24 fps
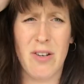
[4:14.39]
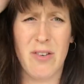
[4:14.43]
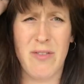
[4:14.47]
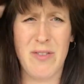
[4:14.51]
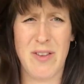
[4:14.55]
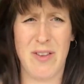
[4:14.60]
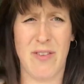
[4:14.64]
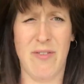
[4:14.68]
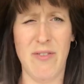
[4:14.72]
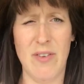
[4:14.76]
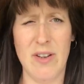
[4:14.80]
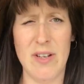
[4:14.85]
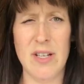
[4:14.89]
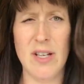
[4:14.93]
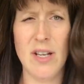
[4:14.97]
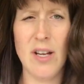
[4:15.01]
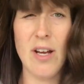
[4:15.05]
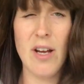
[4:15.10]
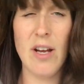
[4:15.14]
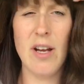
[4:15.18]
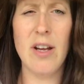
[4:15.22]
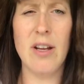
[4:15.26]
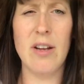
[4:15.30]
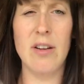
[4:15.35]
of this
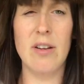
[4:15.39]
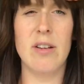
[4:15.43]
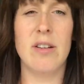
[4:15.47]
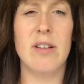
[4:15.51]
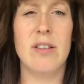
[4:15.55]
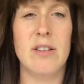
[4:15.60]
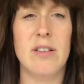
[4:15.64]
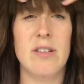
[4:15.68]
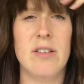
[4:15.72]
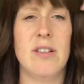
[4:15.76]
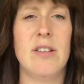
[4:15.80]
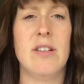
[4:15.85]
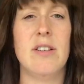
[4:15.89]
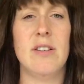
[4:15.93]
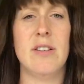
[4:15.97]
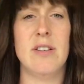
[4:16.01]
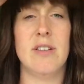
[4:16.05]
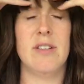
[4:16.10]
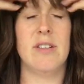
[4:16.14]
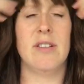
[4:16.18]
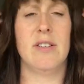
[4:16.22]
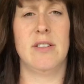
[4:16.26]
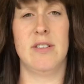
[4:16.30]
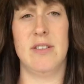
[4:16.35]
video
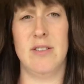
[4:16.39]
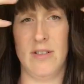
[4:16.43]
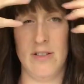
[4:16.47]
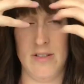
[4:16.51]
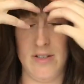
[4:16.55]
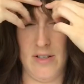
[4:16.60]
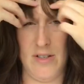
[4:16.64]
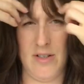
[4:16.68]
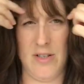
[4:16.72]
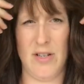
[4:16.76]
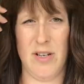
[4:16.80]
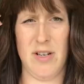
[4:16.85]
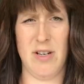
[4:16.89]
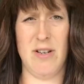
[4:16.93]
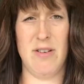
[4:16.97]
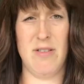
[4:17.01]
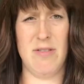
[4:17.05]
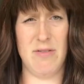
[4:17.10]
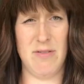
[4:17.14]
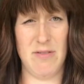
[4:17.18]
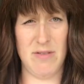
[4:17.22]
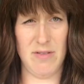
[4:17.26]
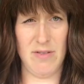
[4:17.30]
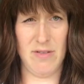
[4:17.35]
I
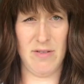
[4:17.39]
shall